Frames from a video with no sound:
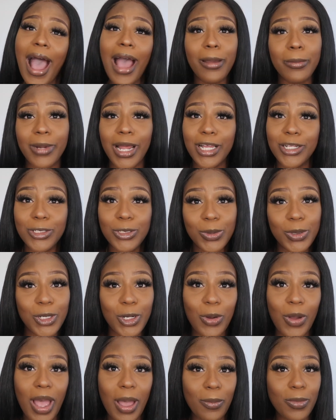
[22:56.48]
I'm not
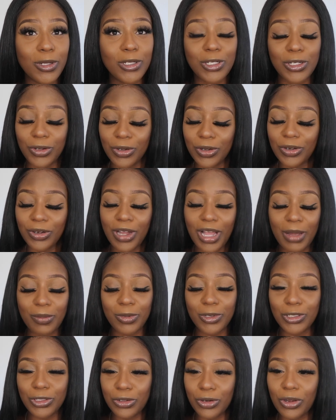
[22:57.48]
doing no epidur
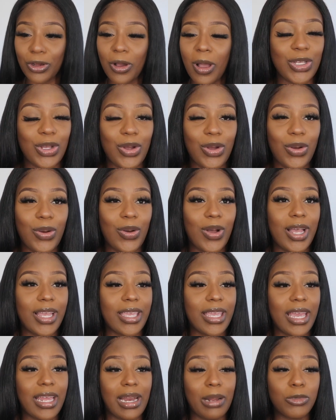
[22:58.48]
epidural. So
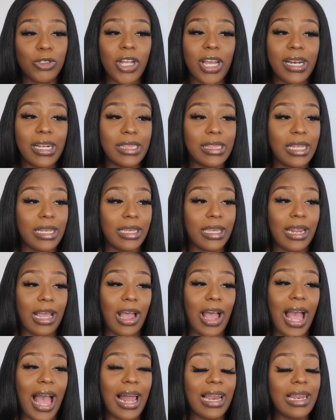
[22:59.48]
again, I'm trying to thug it
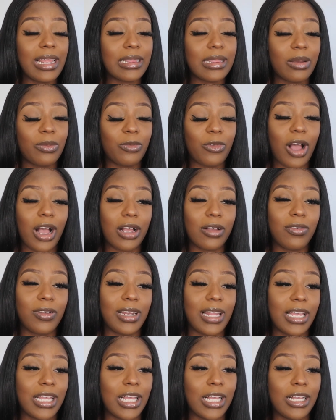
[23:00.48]
out. I let them rock
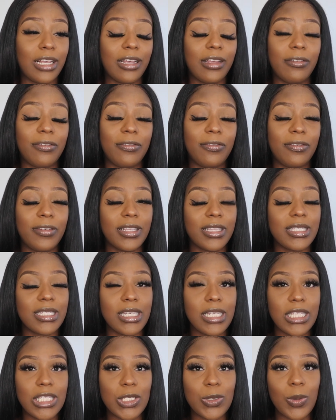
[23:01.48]
for like a good 15,